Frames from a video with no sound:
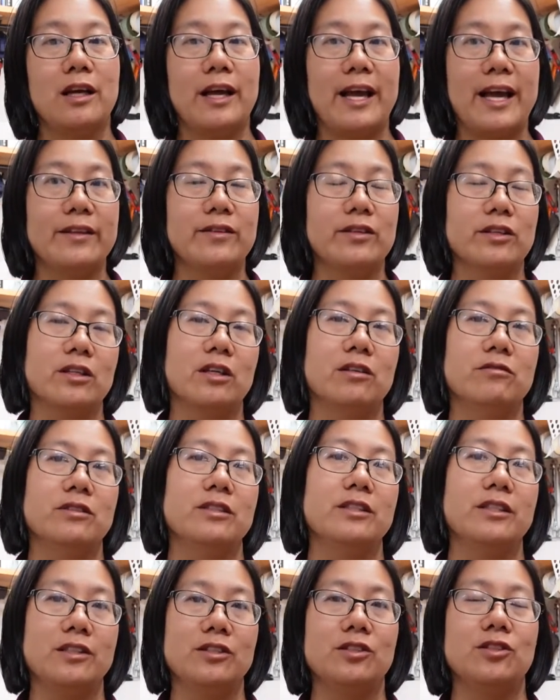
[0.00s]
and the
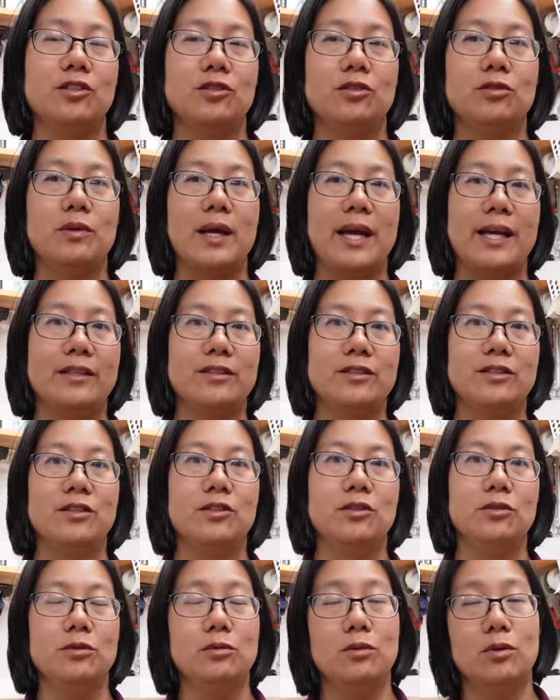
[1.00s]
current issue
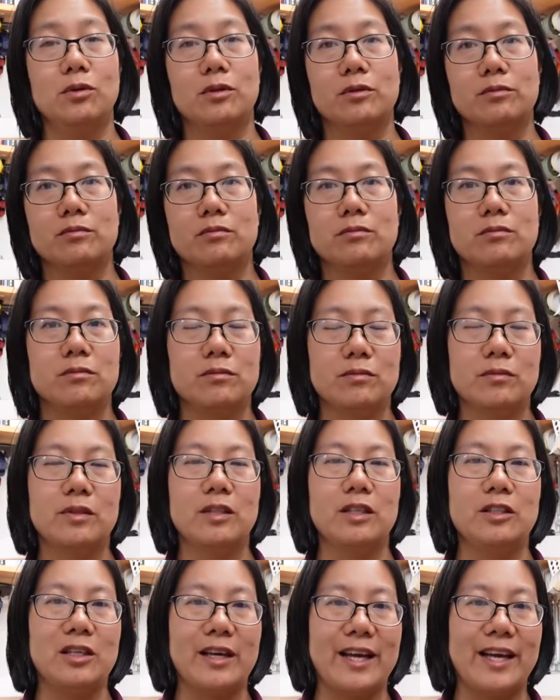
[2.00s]
ACU or
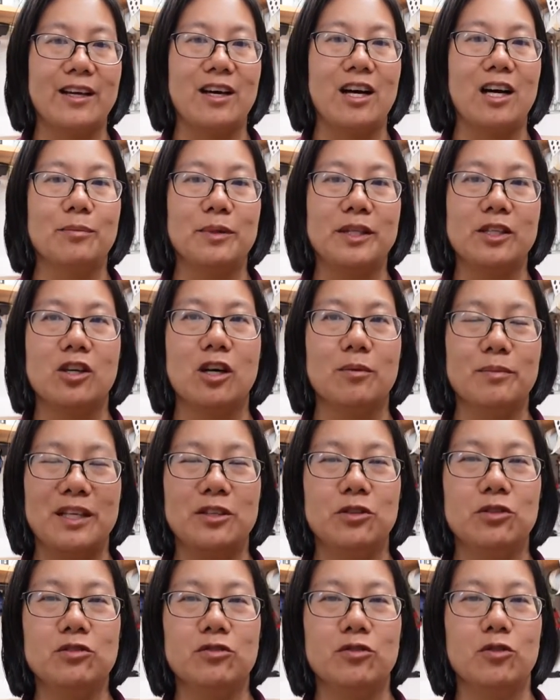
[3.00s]
Army
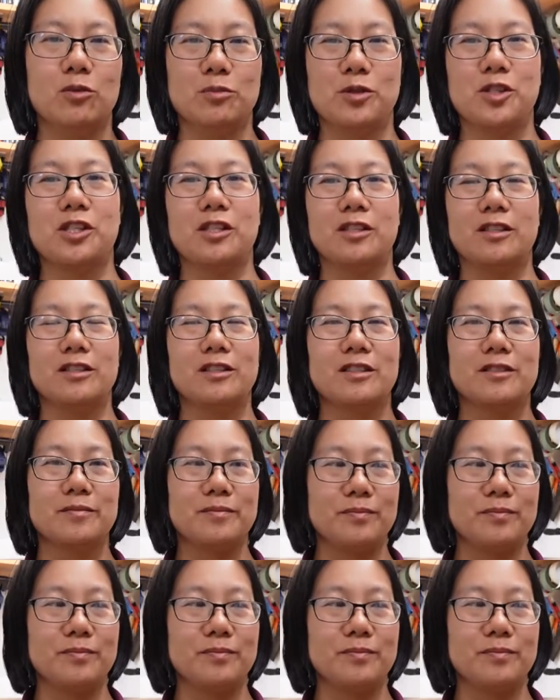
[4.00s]
Combat Uniform shirt.